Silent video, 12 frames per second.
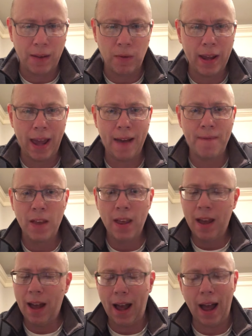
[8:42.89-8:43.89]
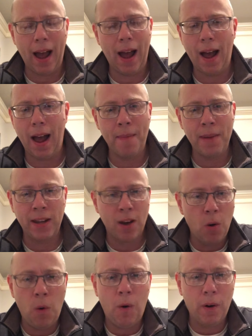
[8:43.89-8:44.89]
We have, I, I mean,
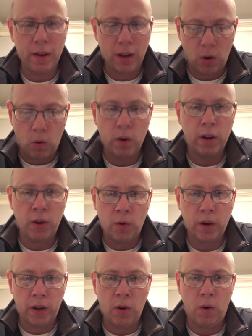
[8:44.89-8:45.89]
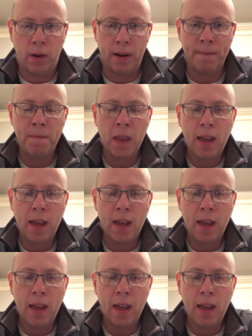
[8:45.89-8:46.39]
go on and on and on and on.